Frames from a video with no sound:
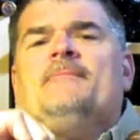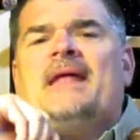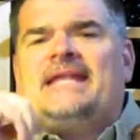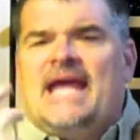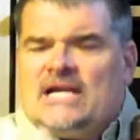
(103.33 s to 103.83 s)

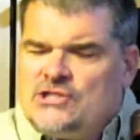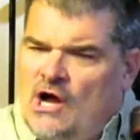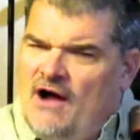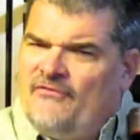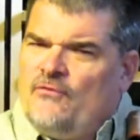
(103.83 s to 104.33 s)
It kicks
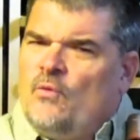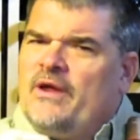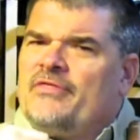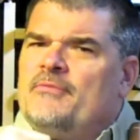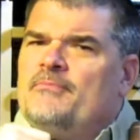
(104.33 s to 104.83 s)
off
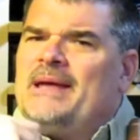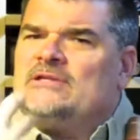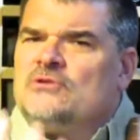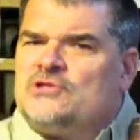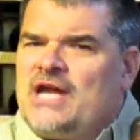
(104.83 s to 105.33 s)
with
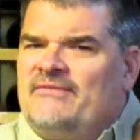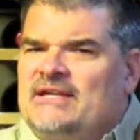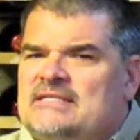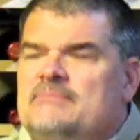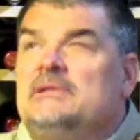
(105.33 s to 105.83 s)
pencil
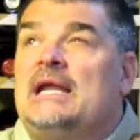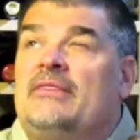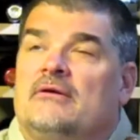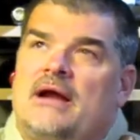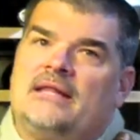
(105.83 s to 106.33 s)
shavings, some
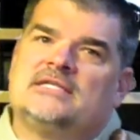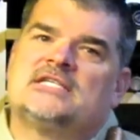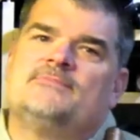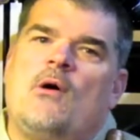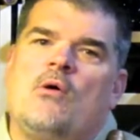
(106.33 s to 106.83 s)
leather and
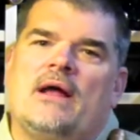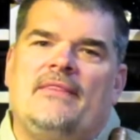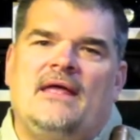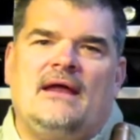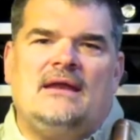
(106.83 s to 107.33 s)
smoke,
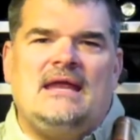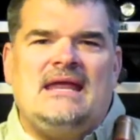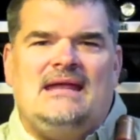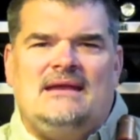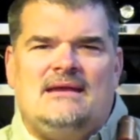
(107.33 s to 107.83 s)
and then
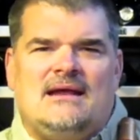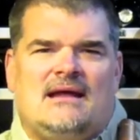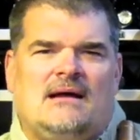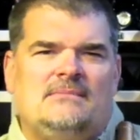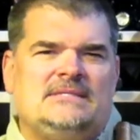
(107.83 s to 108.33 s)
in
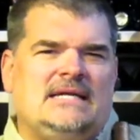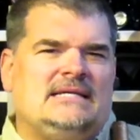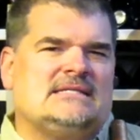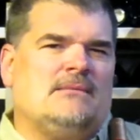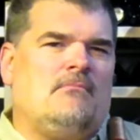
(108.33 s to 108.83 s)
comes
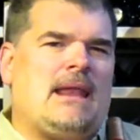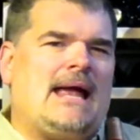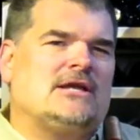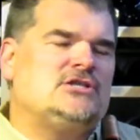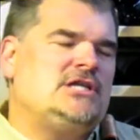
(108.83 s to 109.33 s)
in some
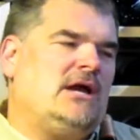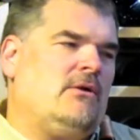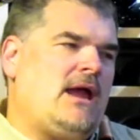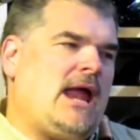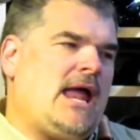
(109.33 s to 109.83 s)
black
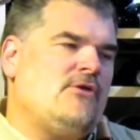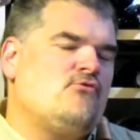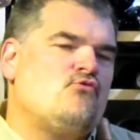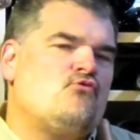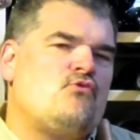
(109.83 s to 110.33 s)
cherry
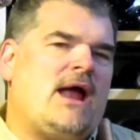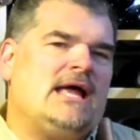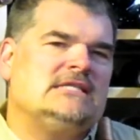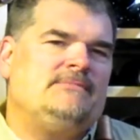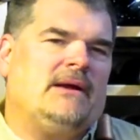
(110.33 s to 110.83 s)
and
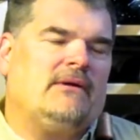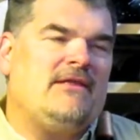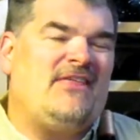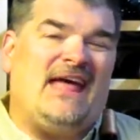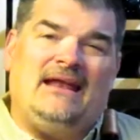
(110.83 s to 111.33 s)

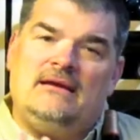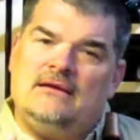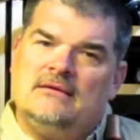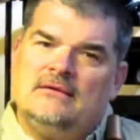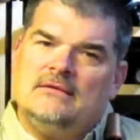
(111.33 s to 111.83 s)
raspberry. Then,